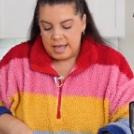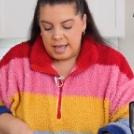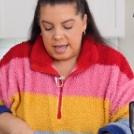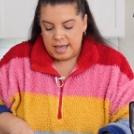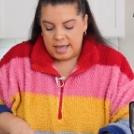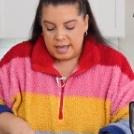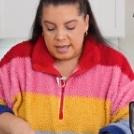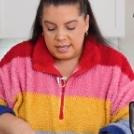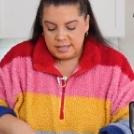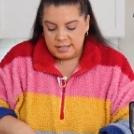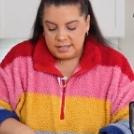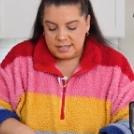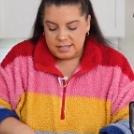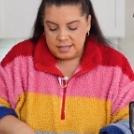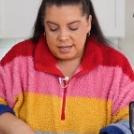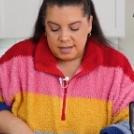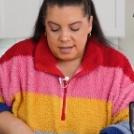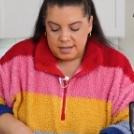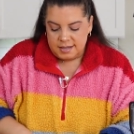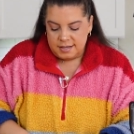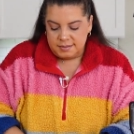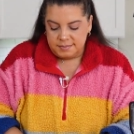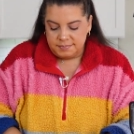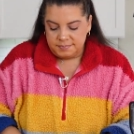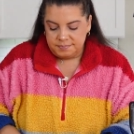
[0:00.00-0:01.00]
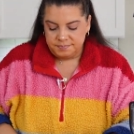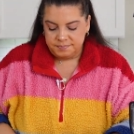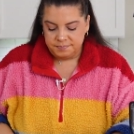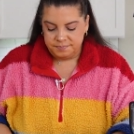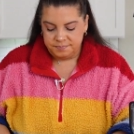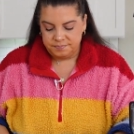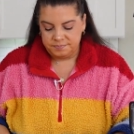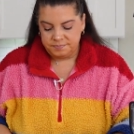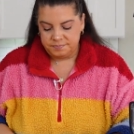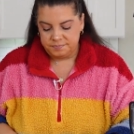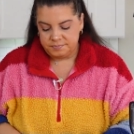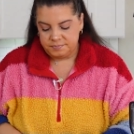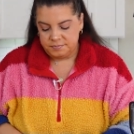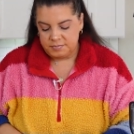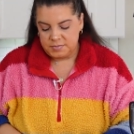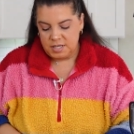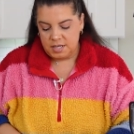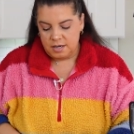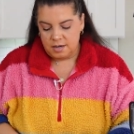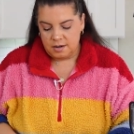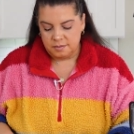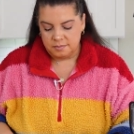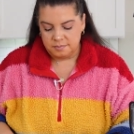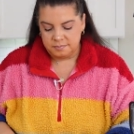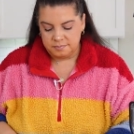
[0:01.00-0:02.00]
and
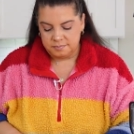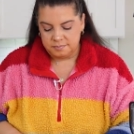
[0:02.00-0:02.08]
you know,